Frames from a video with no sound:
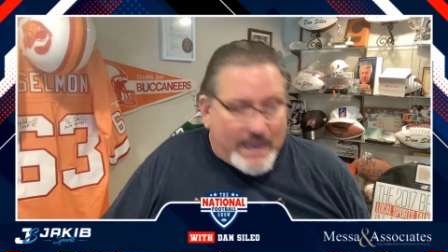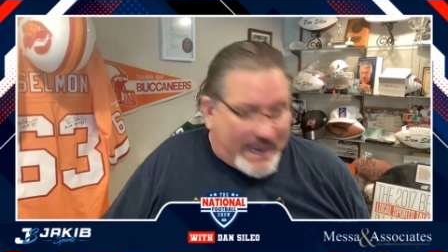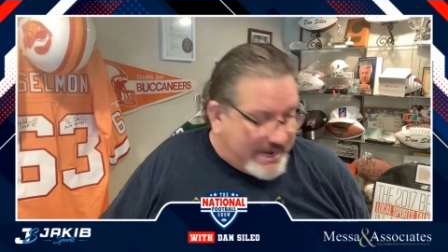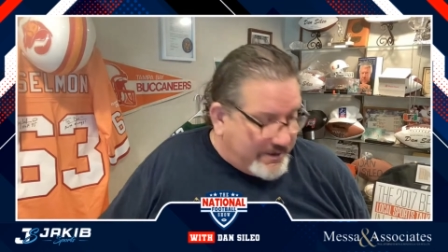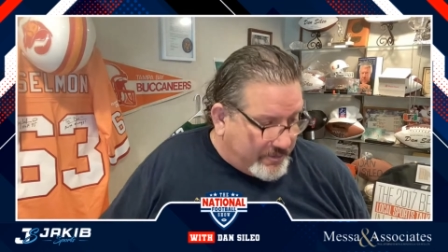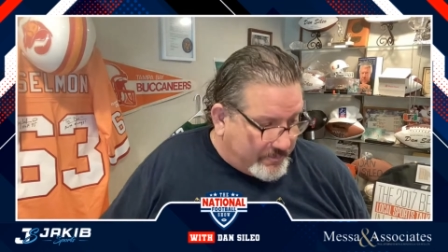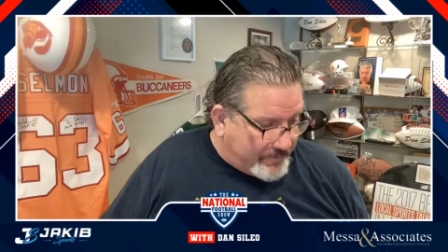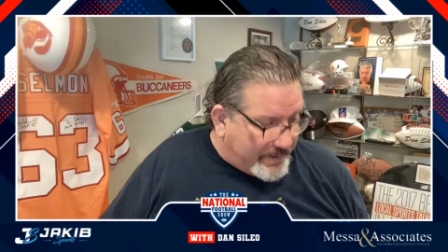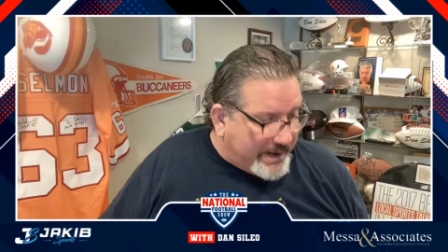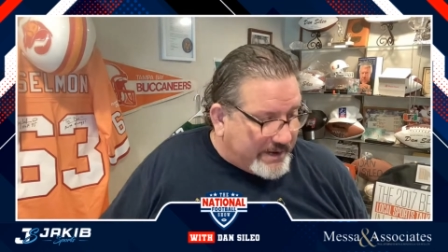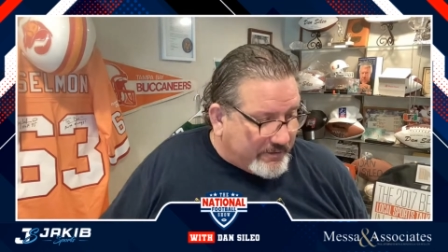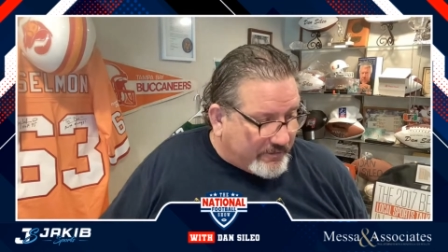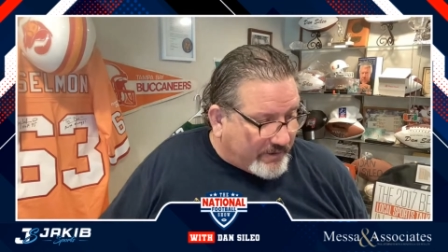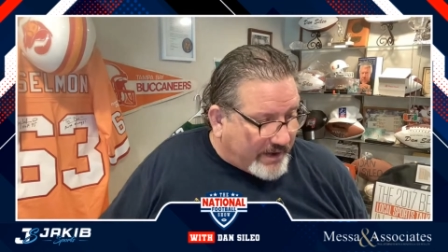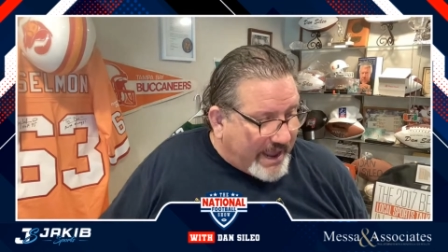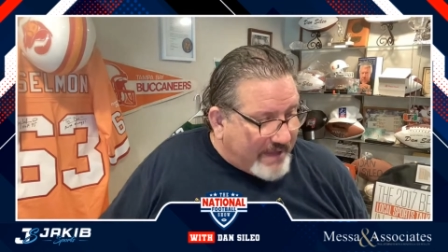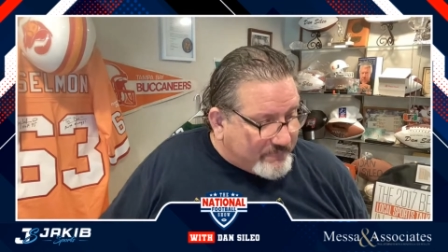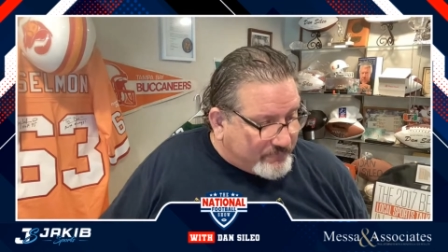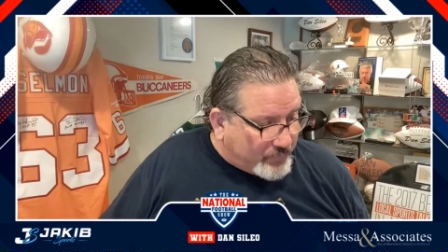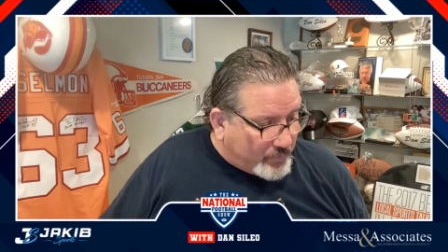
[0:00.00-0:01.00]
and you're paying your
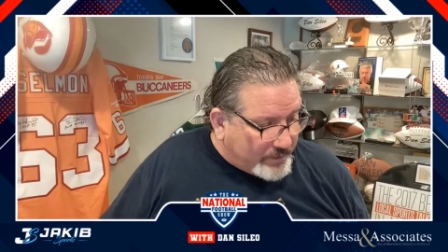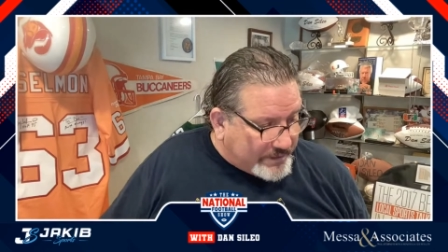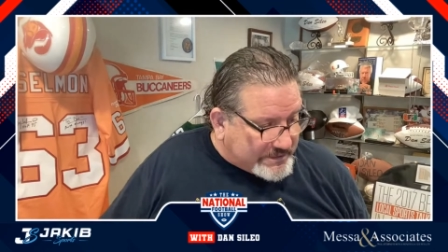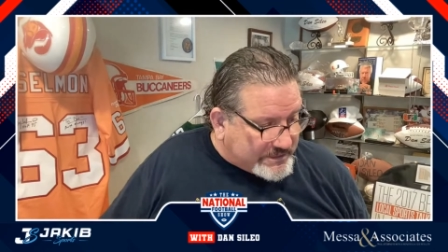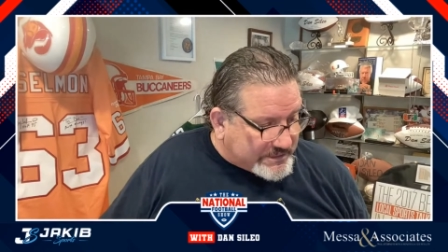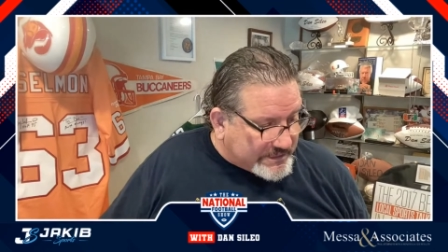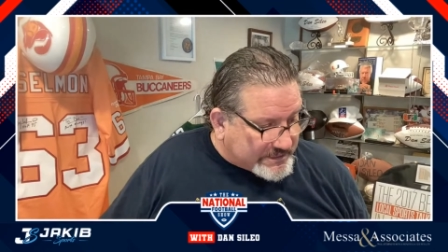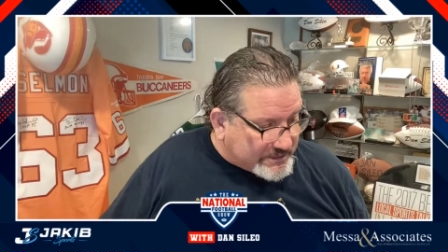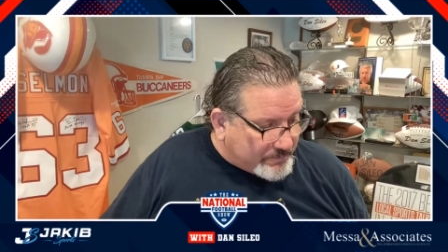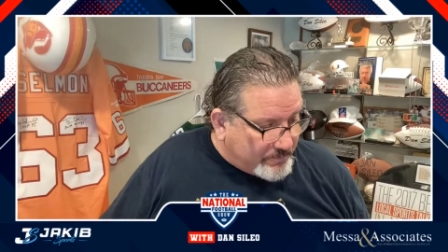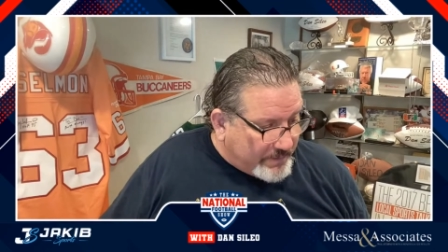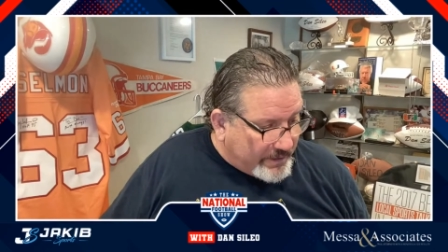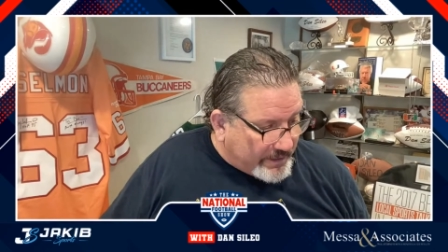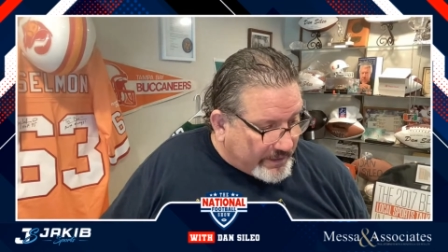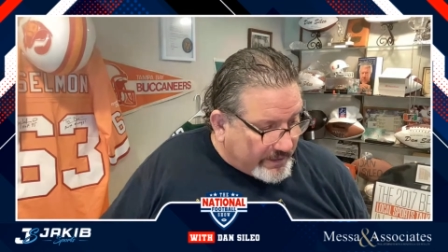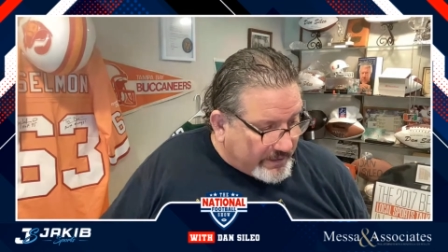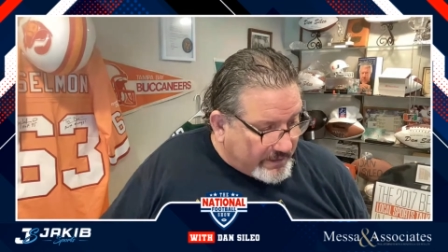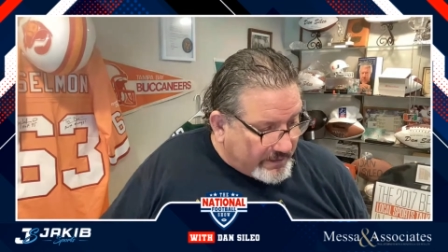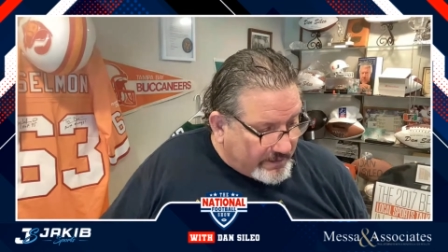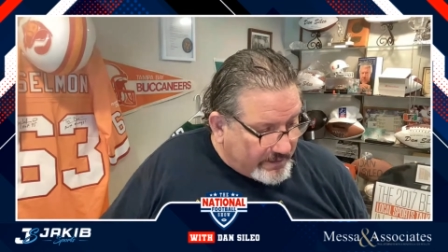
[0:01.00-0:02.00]
guy 46
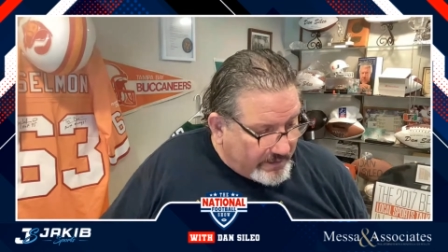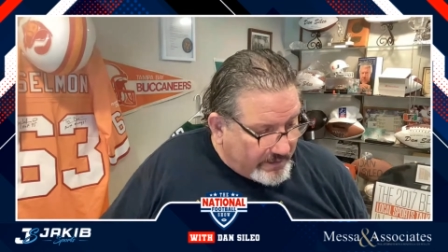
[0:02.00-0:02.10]
million.